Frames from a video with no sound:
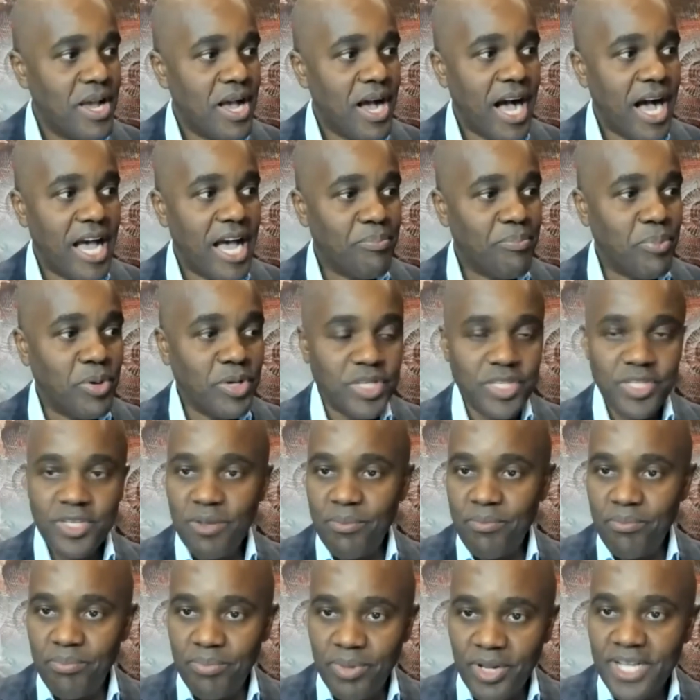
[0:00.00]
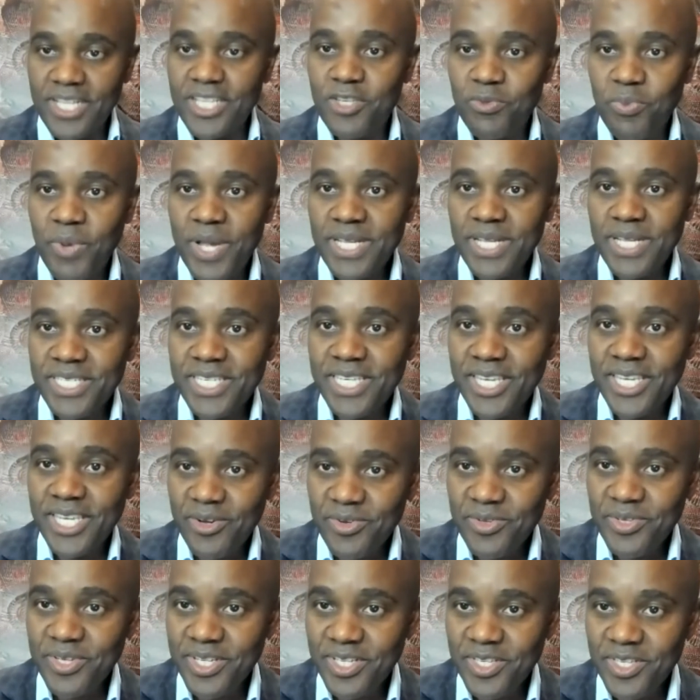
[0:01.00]
I put some blood, sweat, and
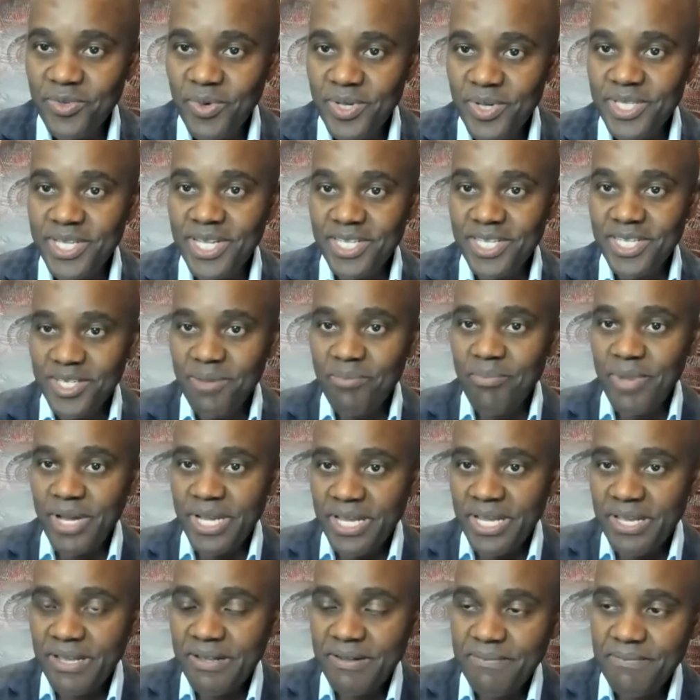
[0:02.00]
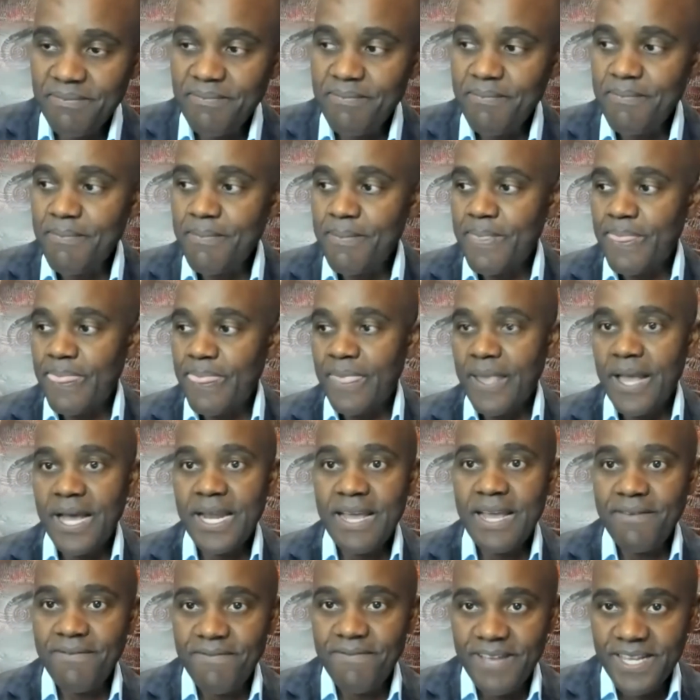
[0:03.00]
tears into it and some money,
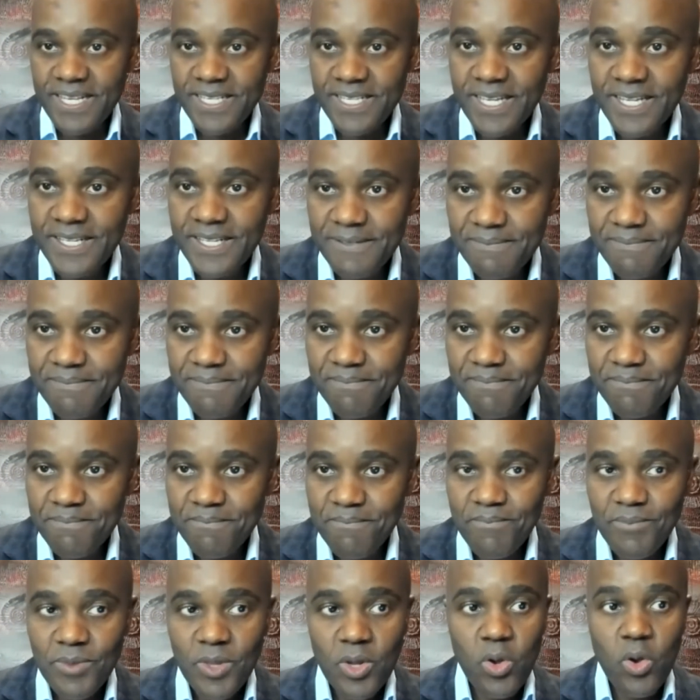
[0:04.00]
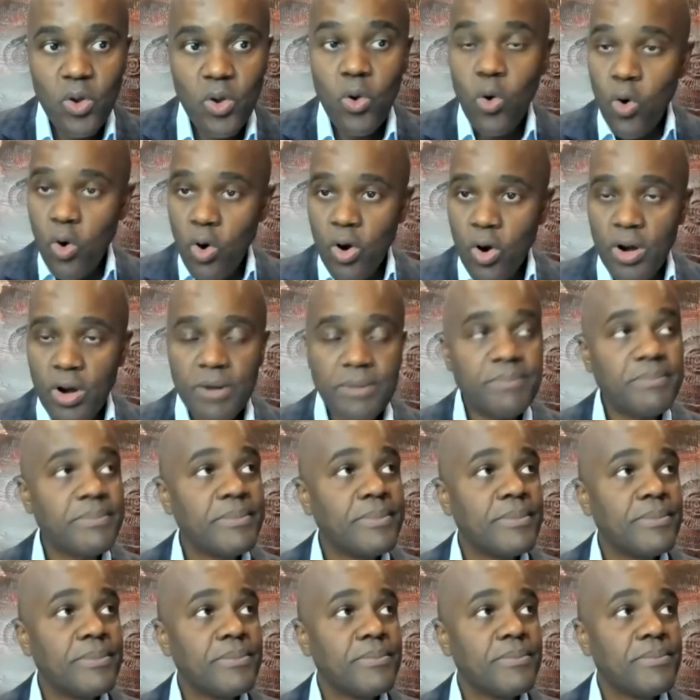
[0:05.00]
and I fix it, or
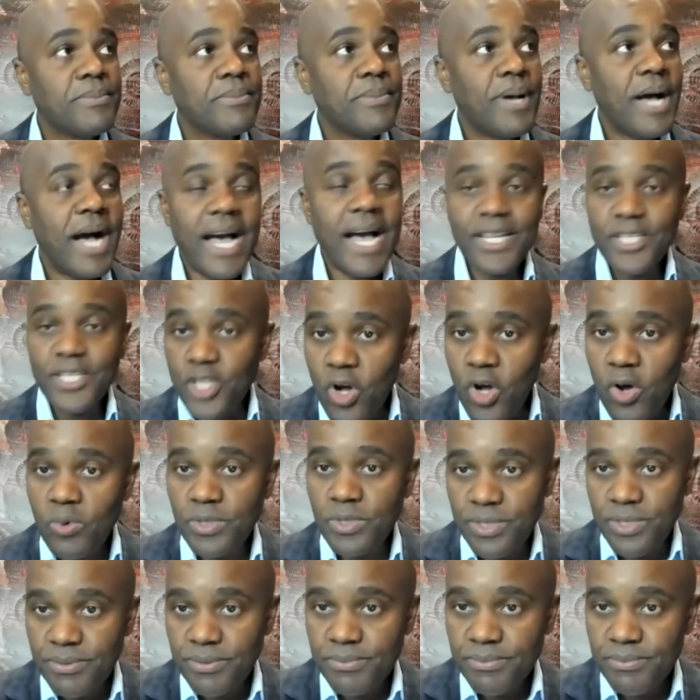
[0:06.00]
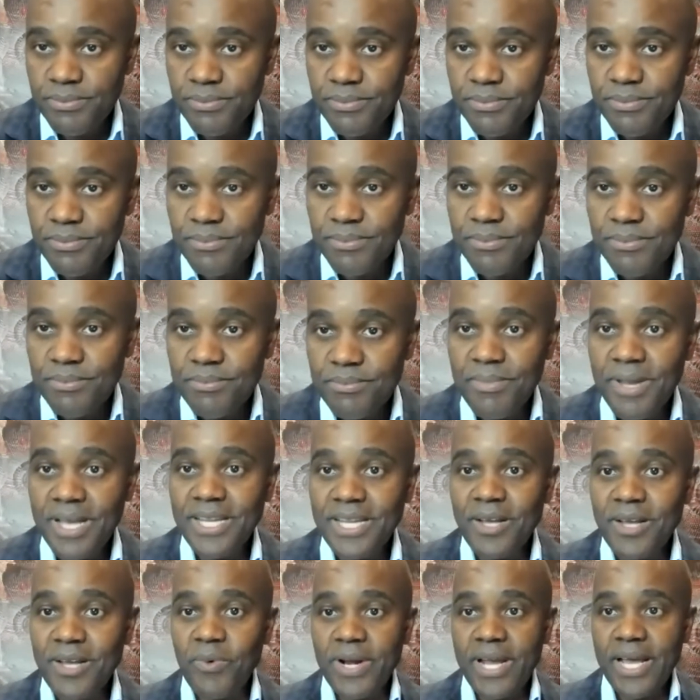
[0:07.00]
I don't.
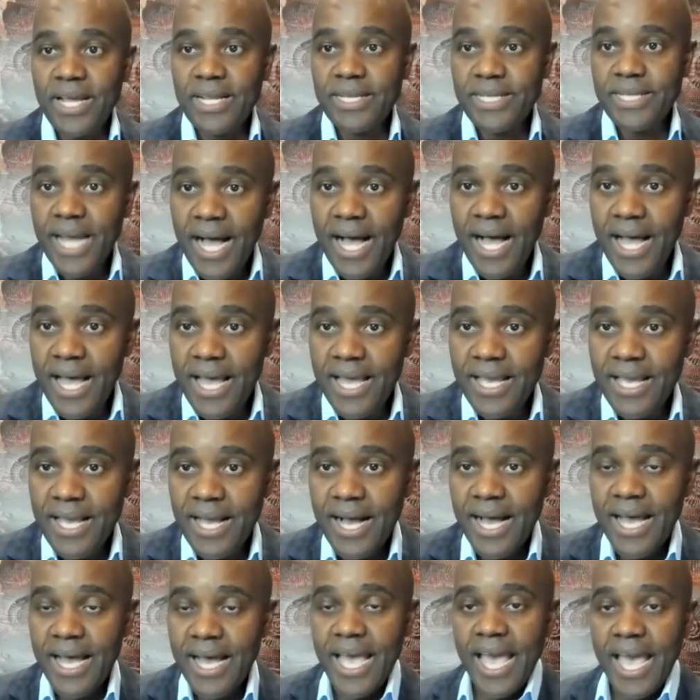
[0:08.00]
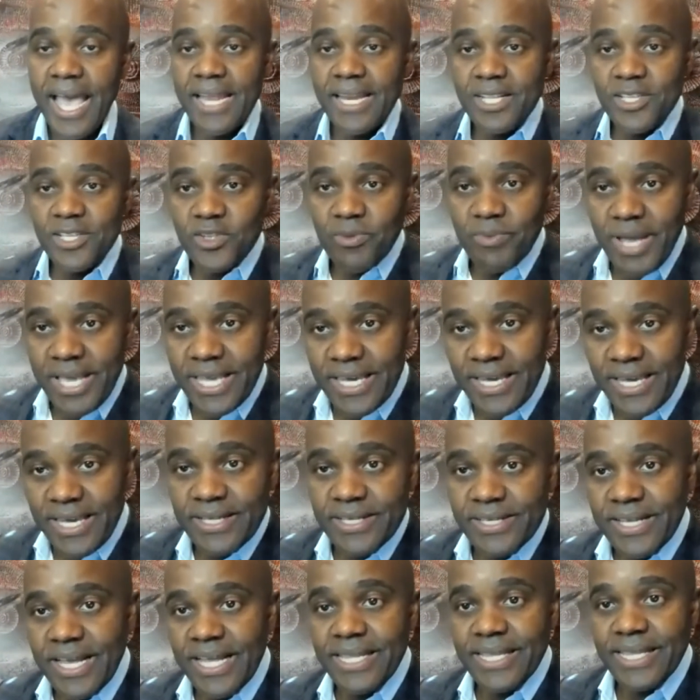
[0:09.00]
And then when I die, I hand it to my
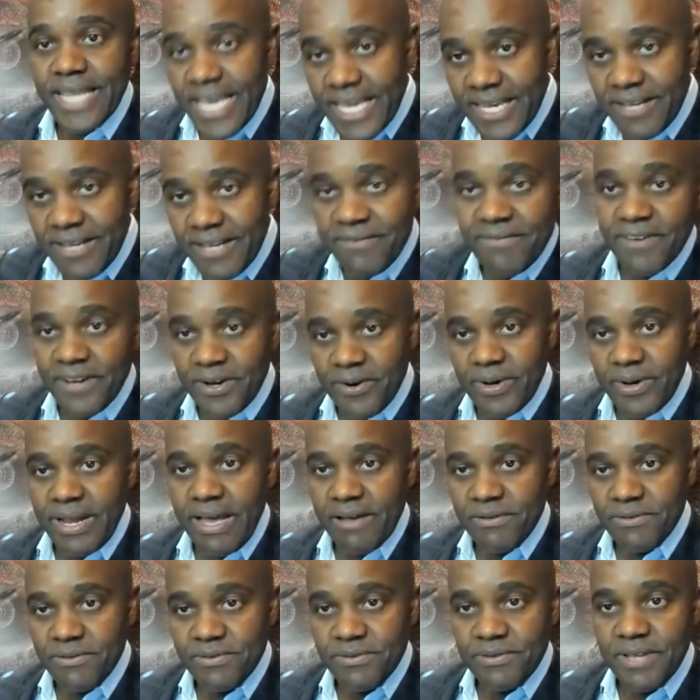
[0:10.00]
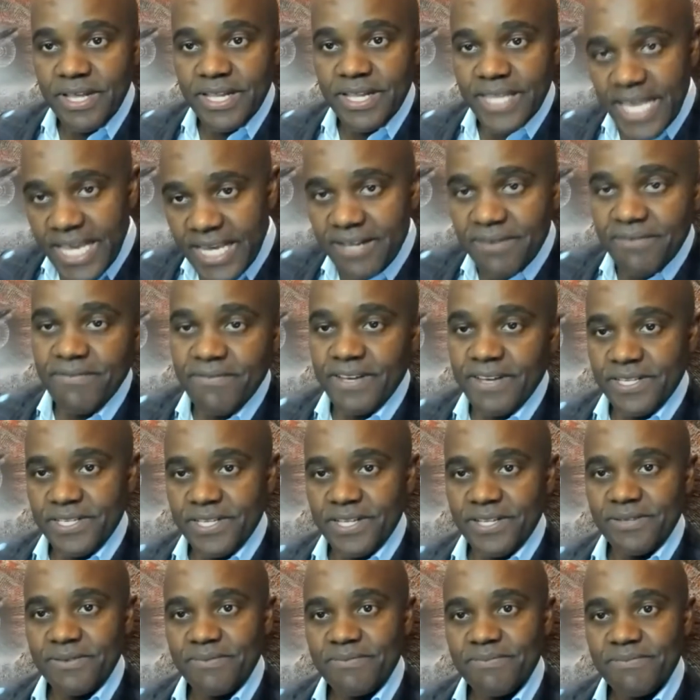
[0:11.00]
kids and they can figure it out and they can fix
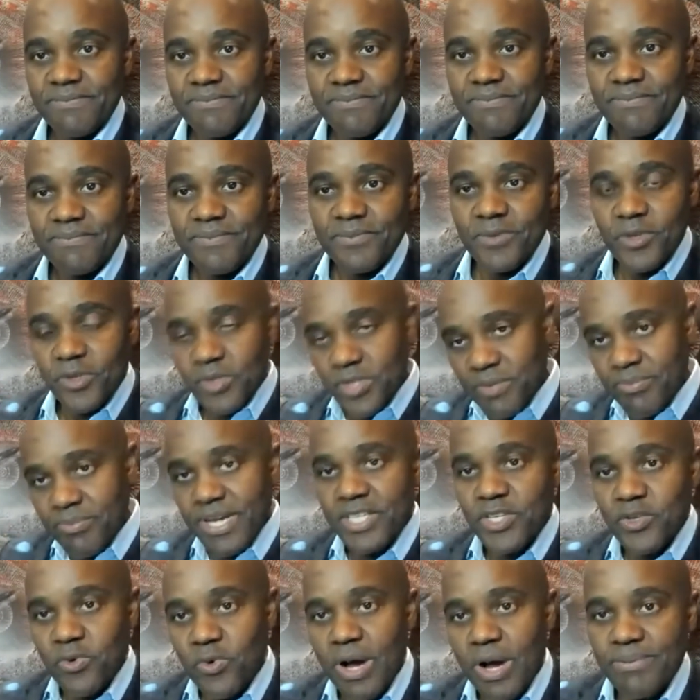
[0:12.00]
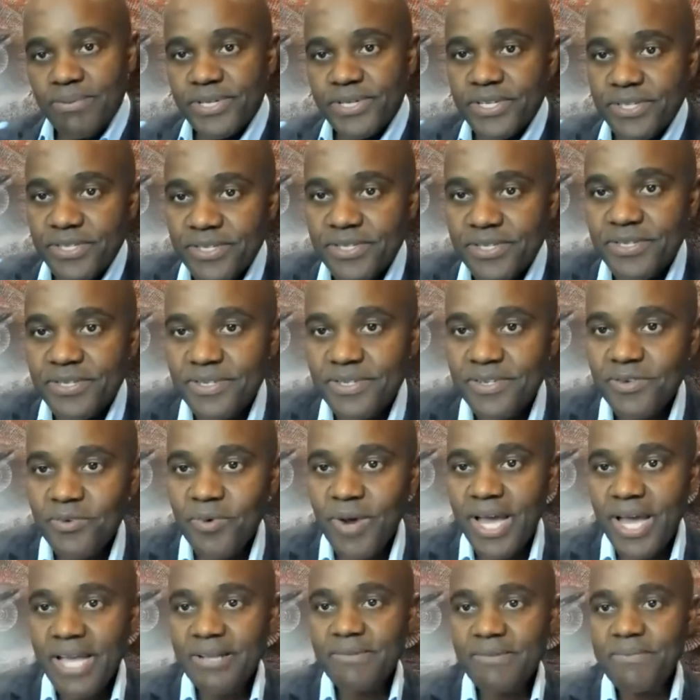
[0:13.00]
it. Those are my two options,
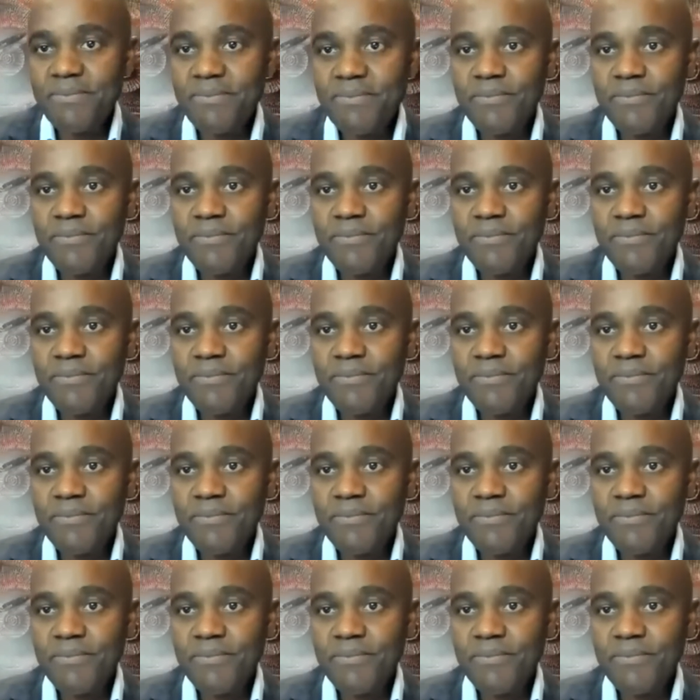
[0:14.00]
right?